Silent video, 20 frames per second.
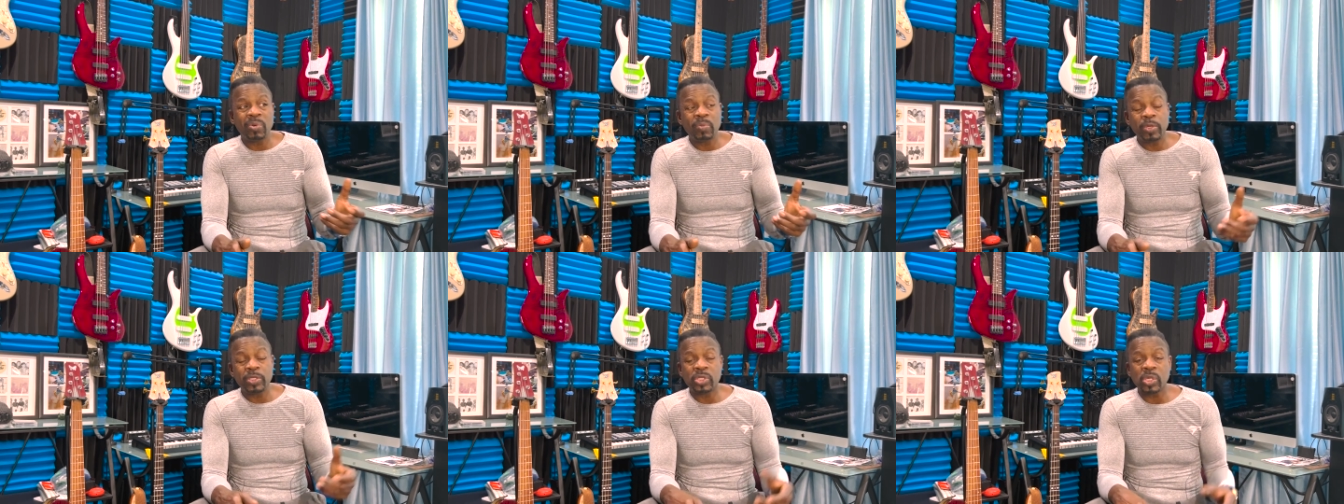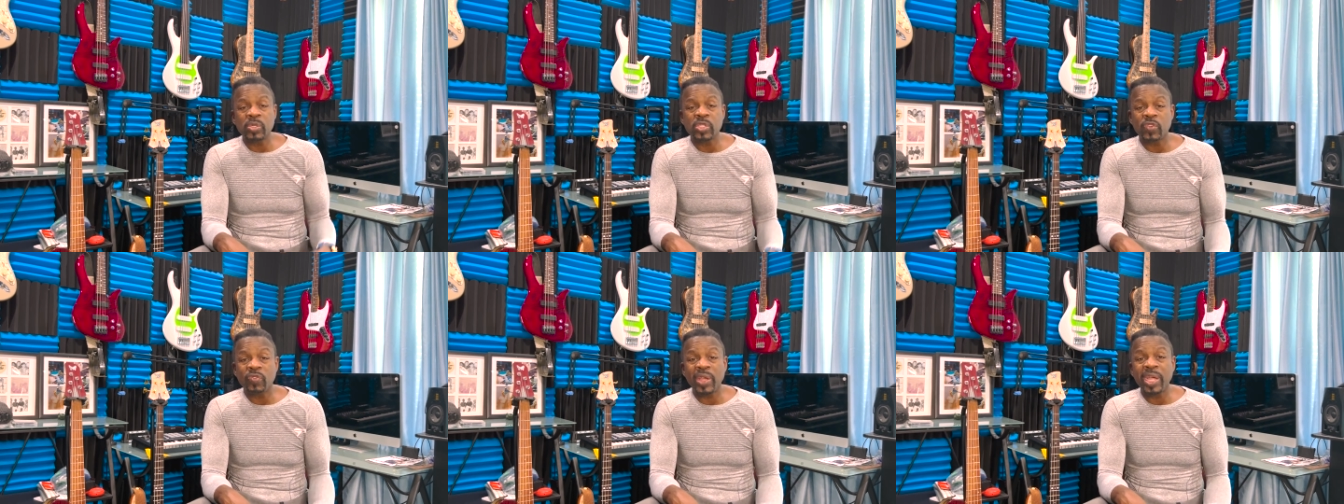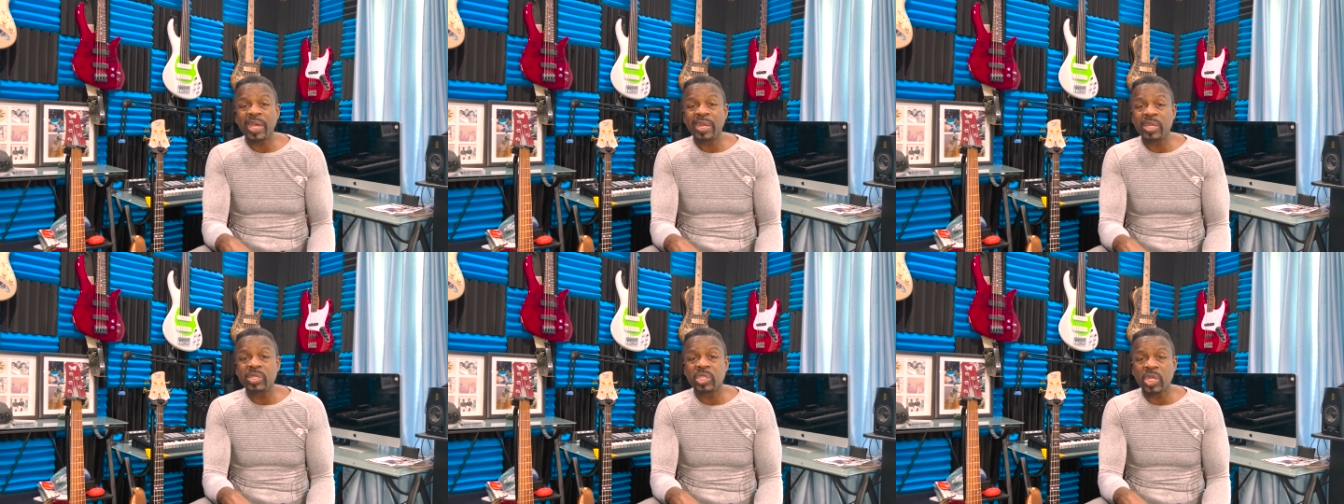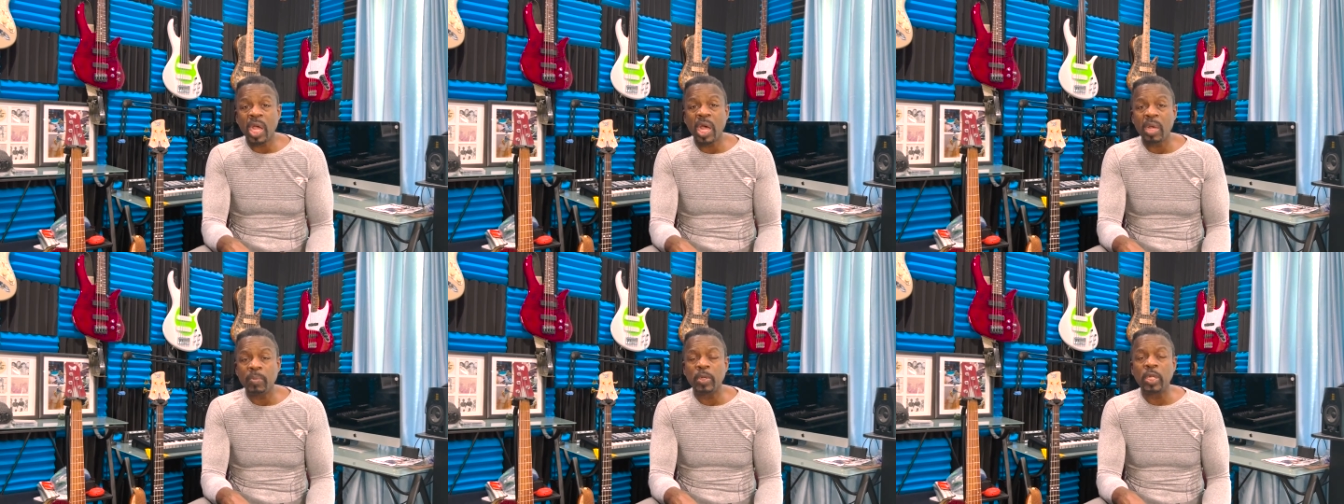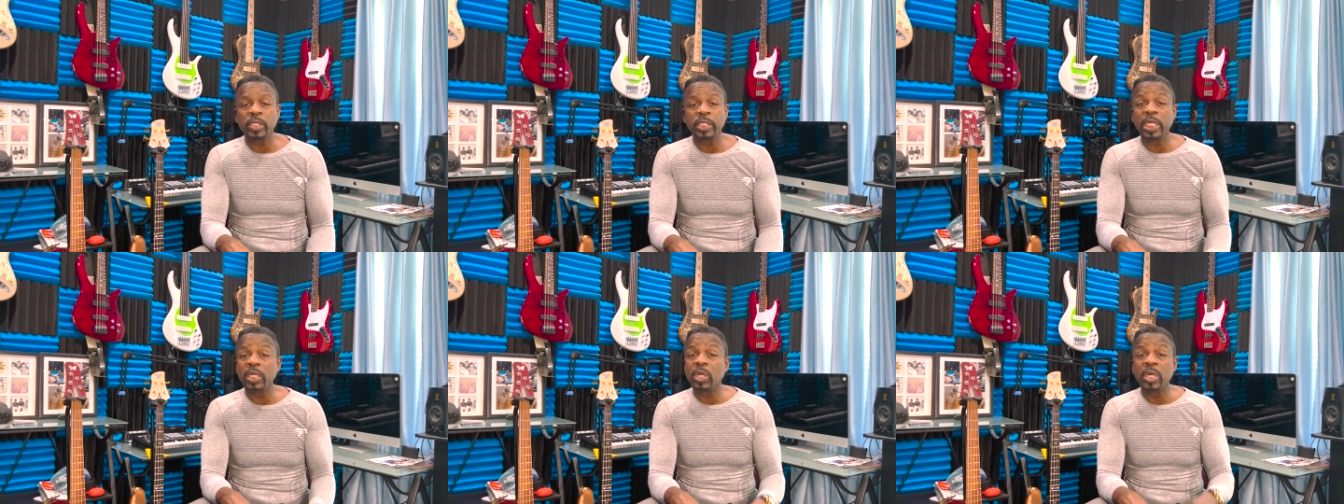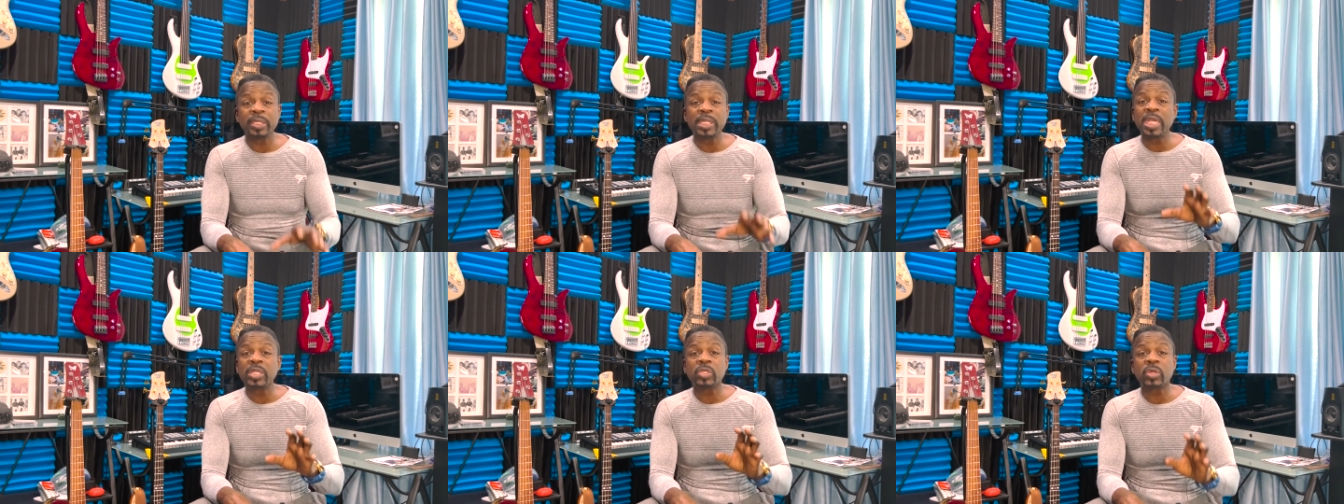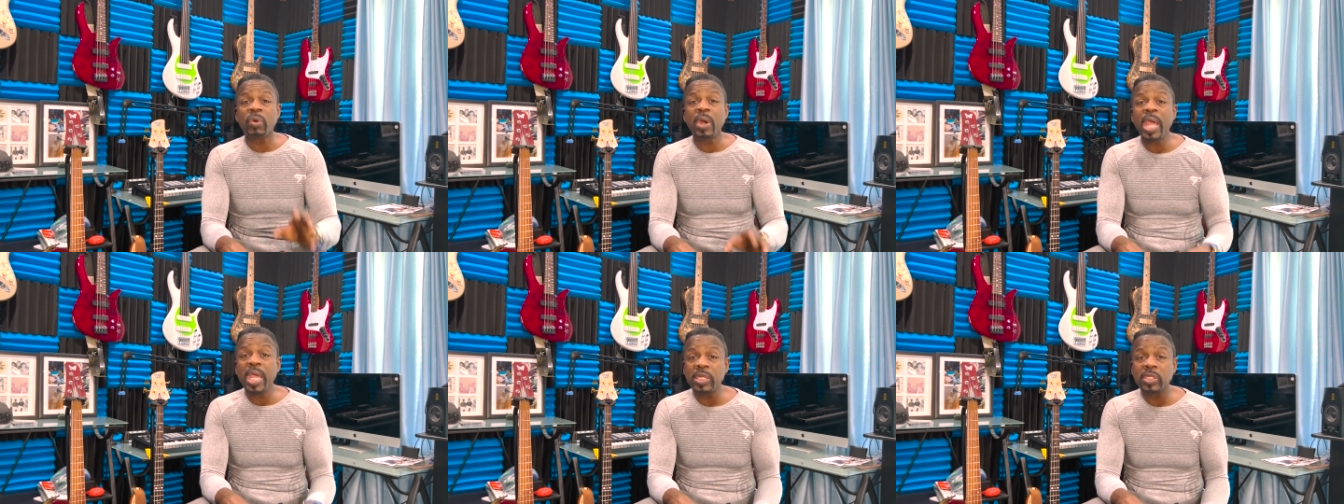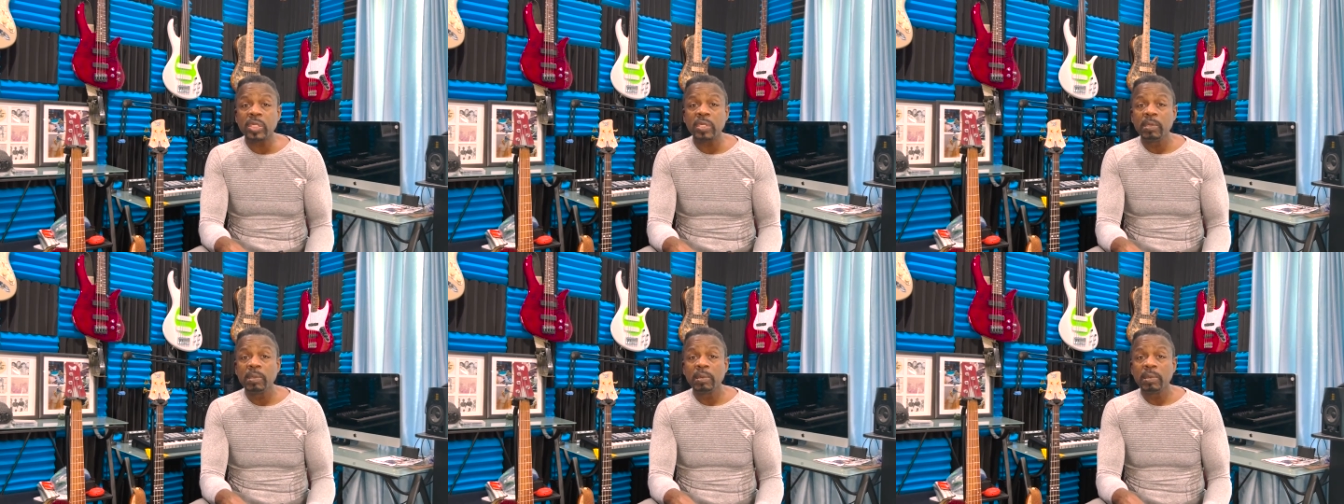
well, Joseph, I got a job all day long. That's great.